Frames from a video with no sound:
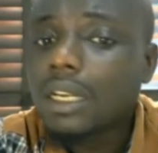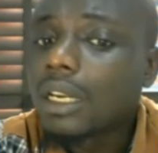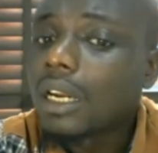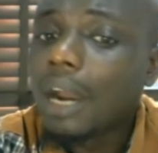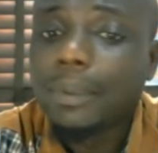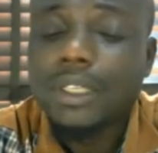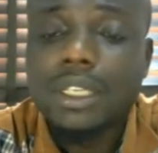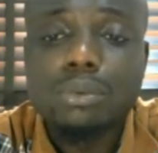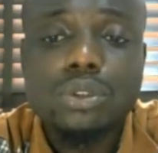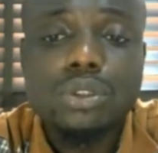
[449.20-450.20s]

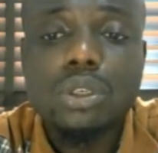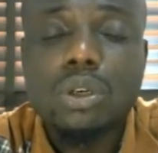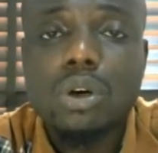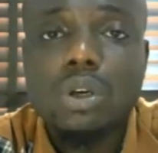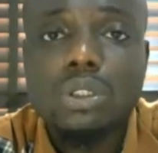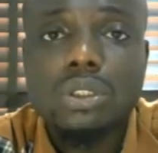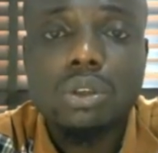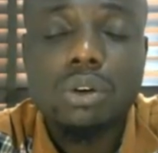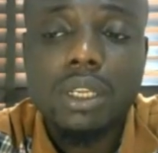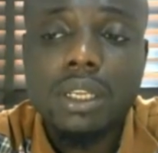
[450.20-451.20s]
applicable to your course,
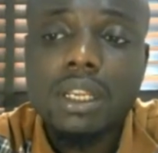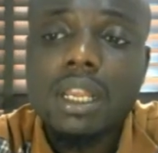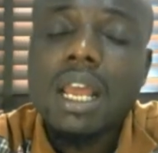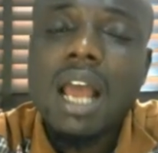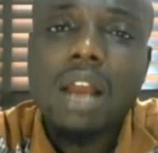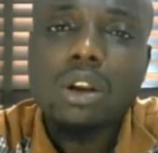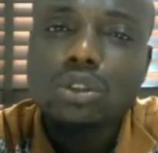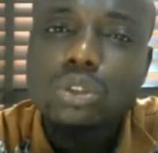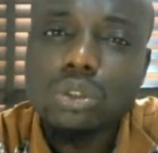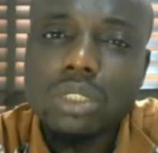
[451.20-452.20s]
okay? And
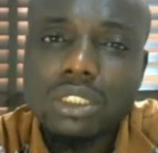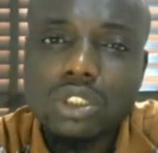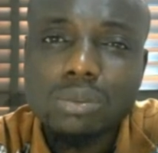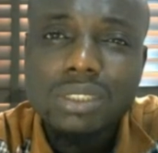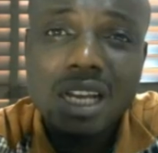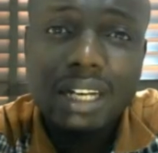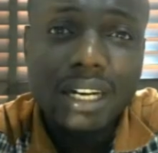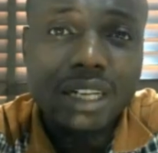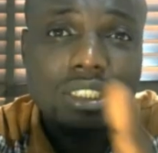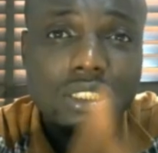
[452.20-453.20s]
also there's something
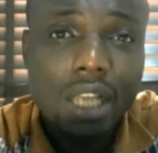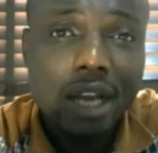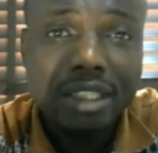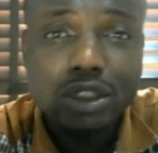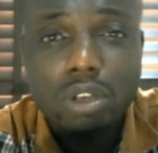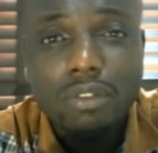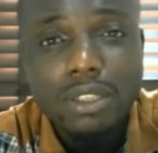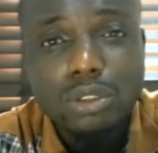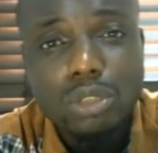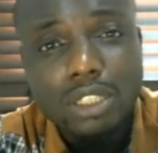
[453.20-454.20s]
I
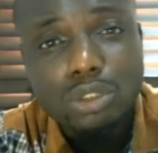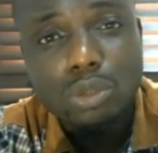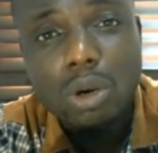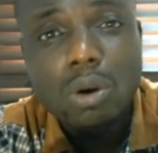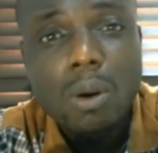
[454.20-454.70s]
discovered as well.